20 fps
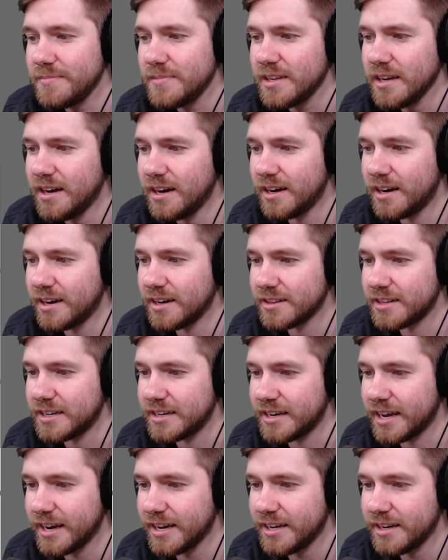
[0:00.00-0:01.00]
The
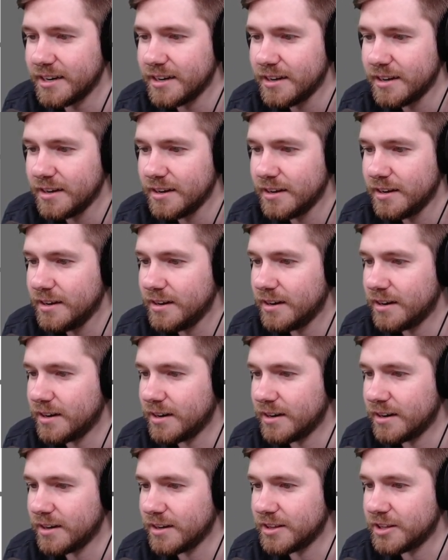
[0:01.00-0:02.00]
Knight,
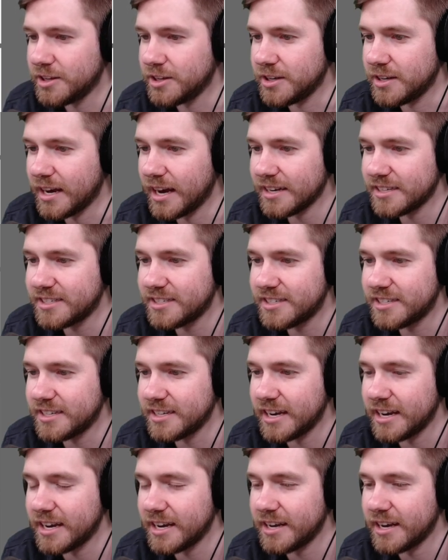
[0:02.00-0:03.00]
the
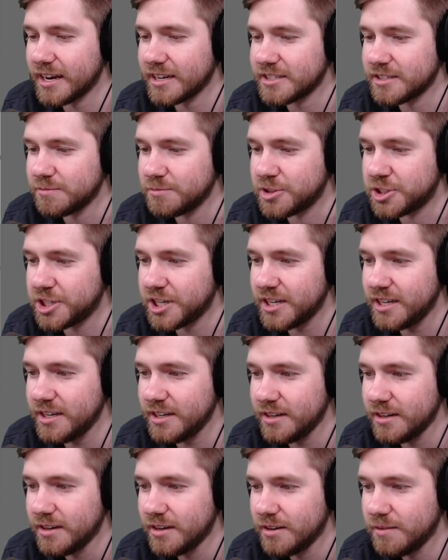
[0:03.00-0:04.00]
STA
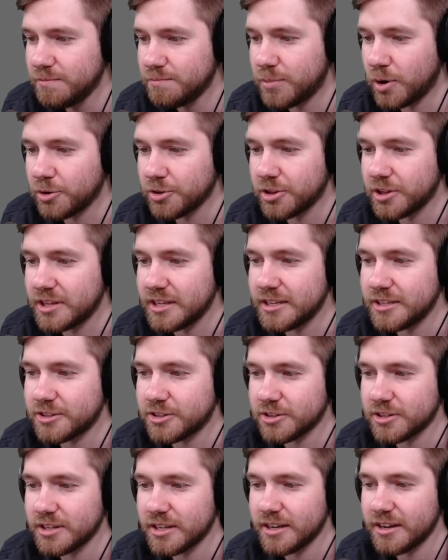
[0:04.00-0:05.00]
SMG, both of these
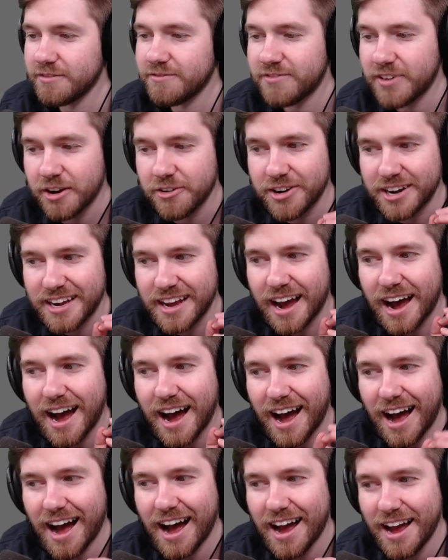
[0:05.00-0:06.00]
are the very
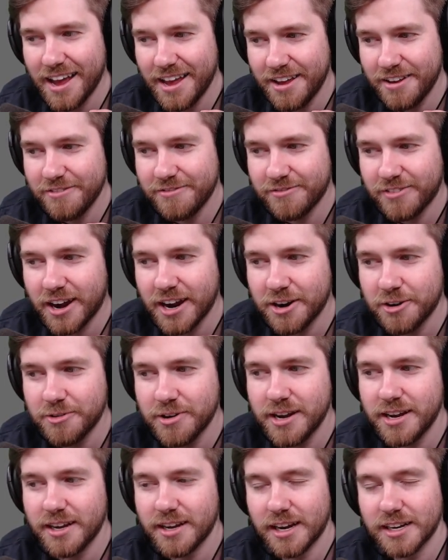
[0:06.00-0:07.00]
high fire
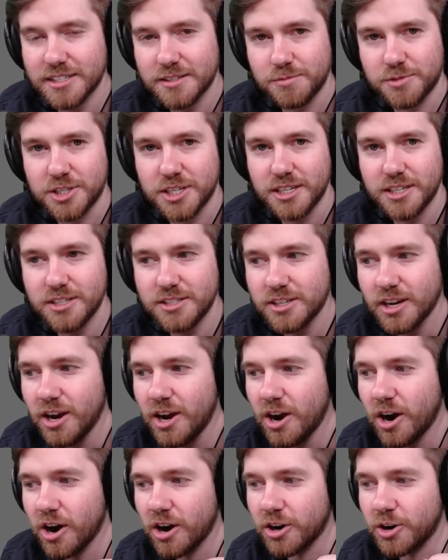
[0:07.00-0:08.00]
rate SMGs,
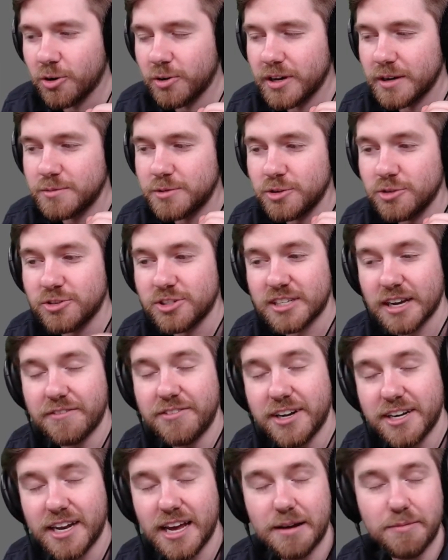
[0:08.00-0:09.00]
are going up to
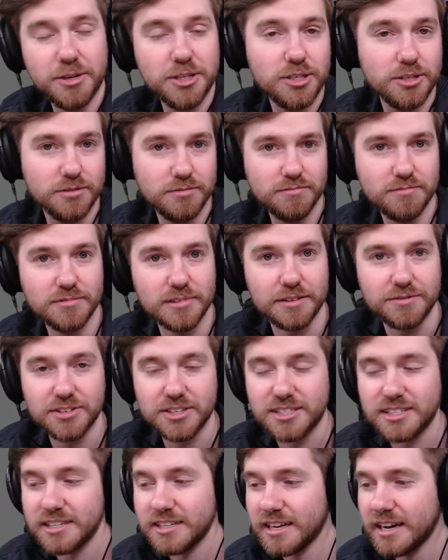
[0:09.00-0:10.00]
70 damage. Love to
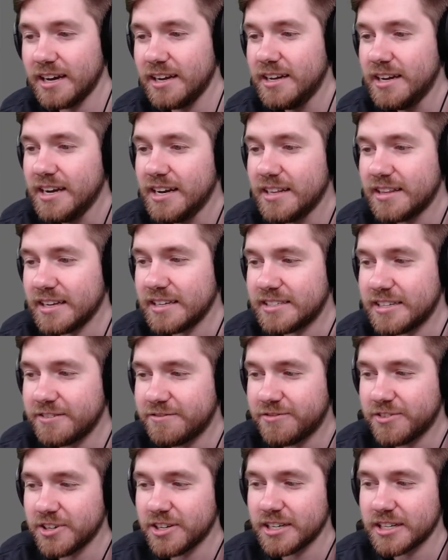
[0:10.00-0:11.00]
see that. They did
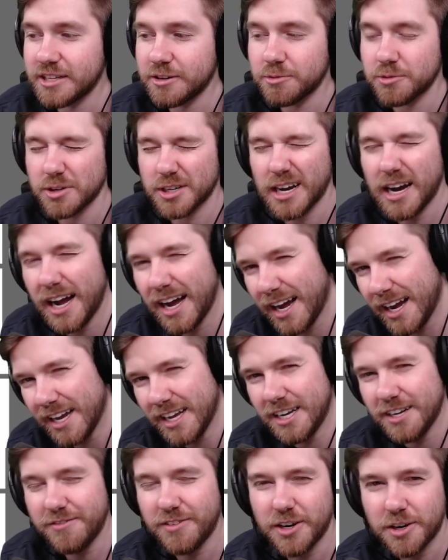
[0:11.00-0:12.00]
feel like they were
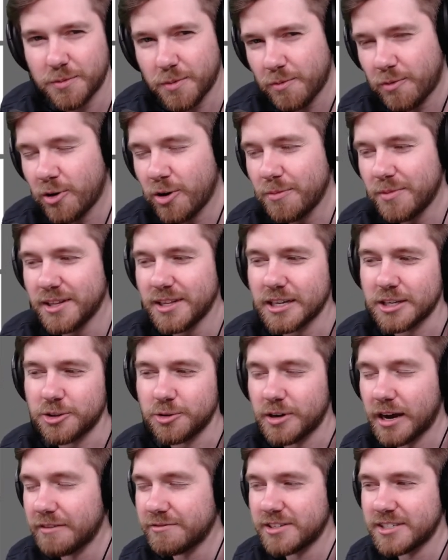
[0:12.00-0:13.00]
kind of underperforming. Like
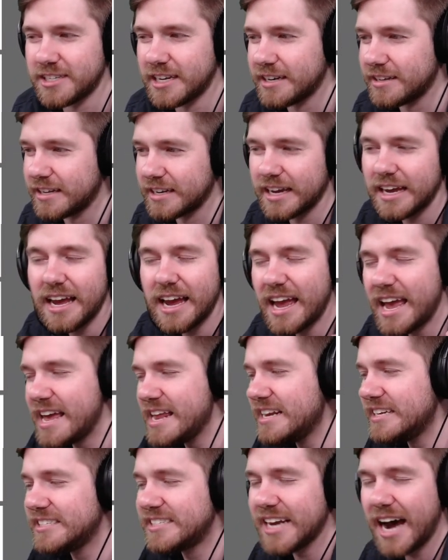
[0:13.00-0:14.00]
you have to take like
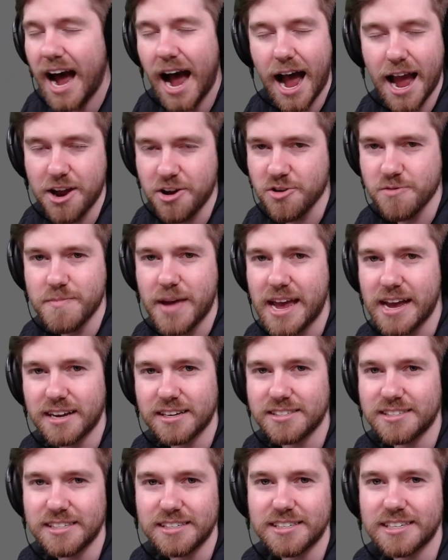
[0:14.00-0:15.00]
an entire
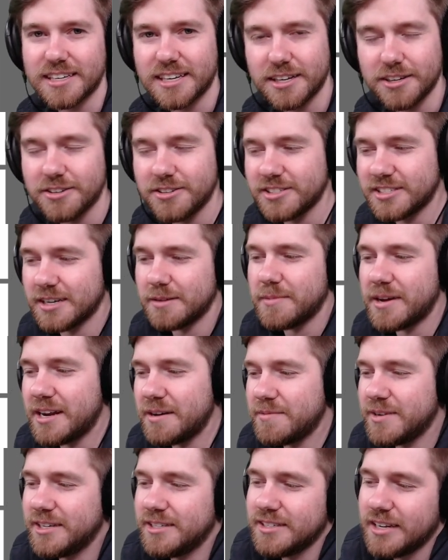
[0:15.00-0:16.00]
magazine to kill some
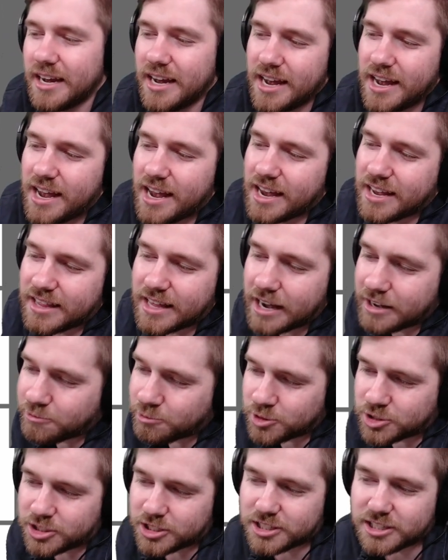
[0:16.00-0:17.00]
enemies, and that
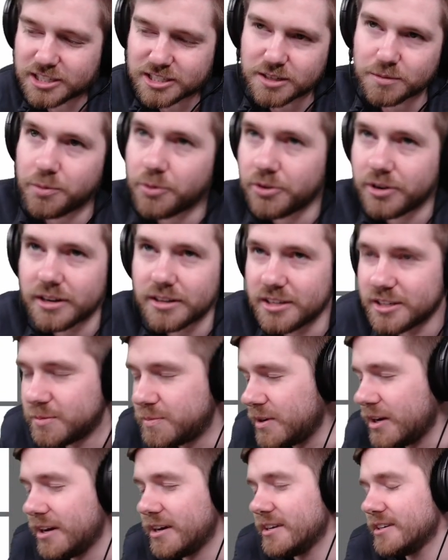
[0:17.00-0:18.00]
was just disappointing, let's
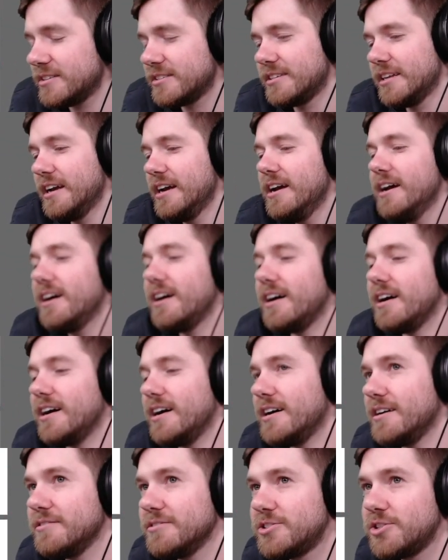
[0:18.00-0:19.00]
be honest.
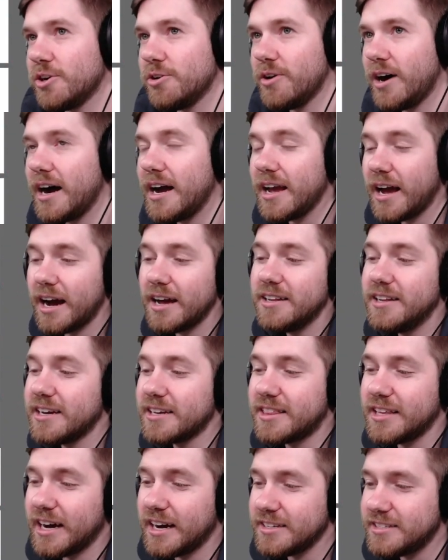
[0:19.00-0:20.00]
So I
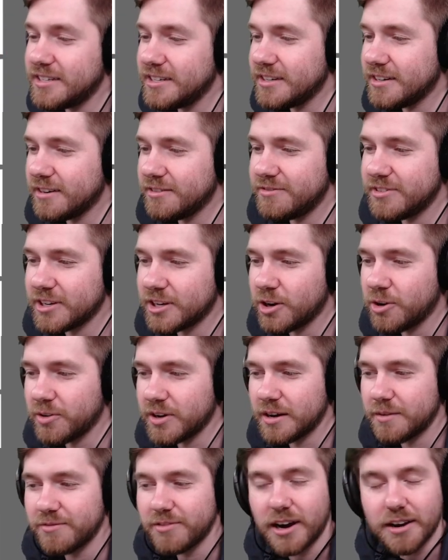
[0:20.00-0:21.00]
like the idea of it going
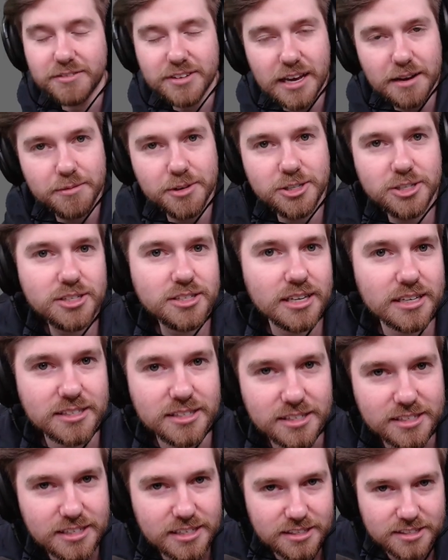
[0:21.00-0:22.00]
up 5 damage. That's
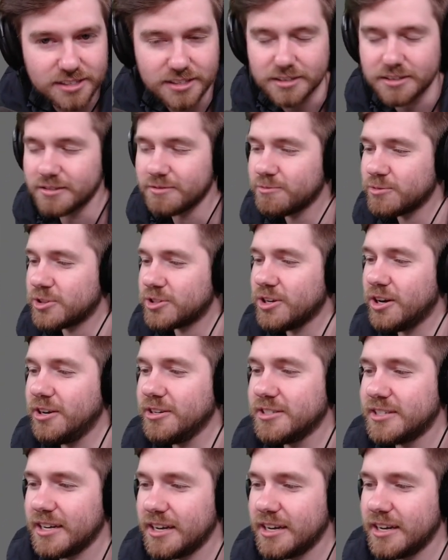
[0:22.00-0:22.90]
a decent result.